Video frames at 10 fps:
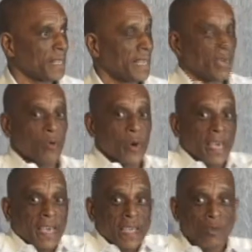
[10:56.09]
in a
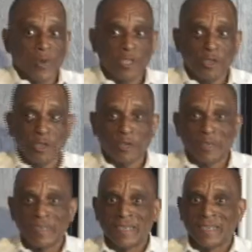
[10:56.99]
way in
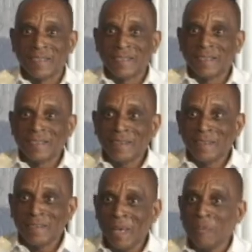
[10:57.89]
which
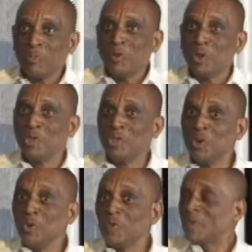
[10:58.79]
they
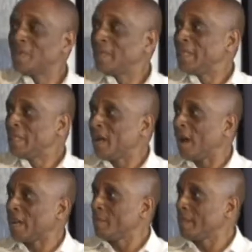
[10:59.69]
produce the
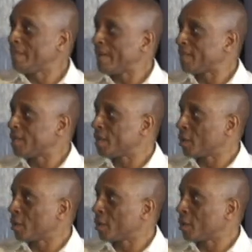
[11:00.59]
economy that the